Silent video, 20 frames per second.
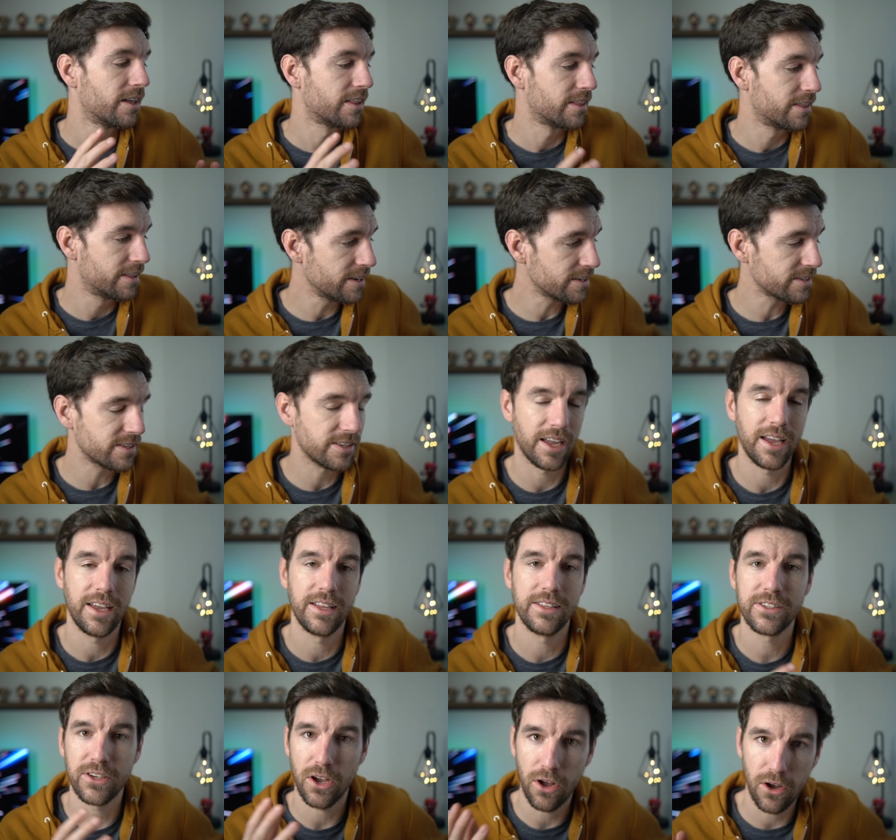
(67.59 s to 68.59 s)
This
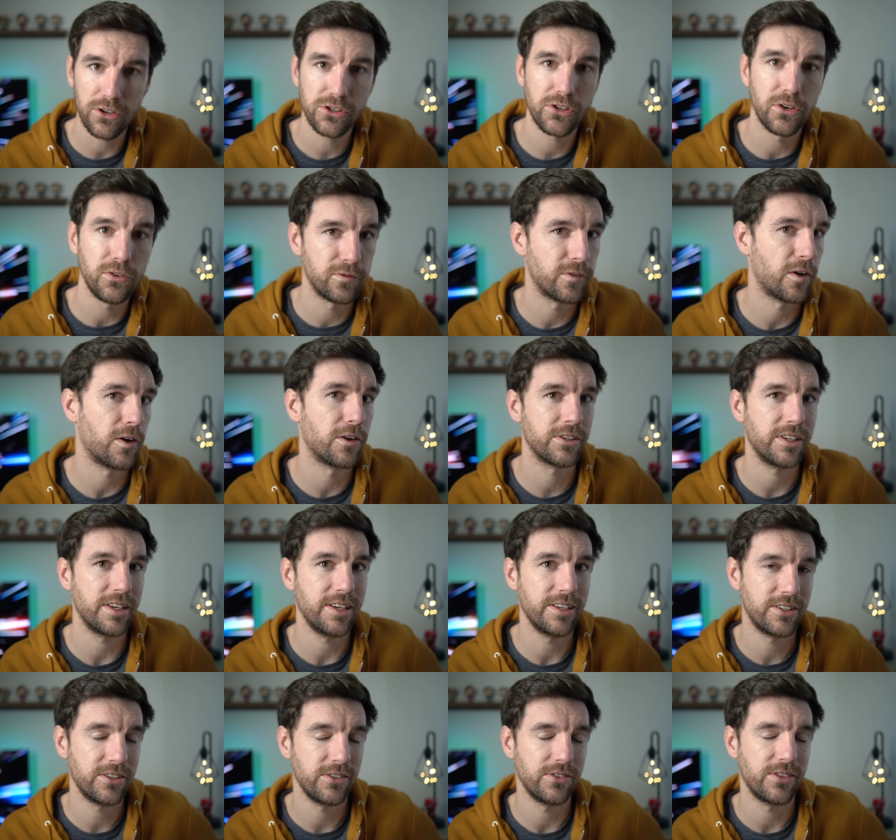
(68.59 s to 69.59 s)
lens also falls
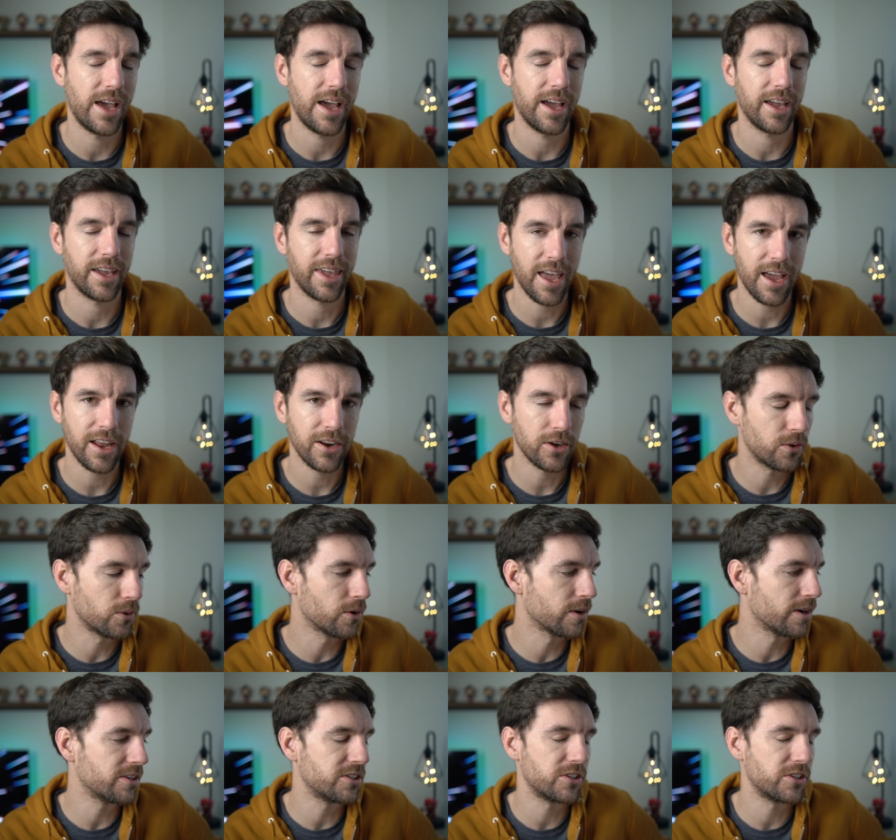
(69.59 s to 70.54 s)
into that category,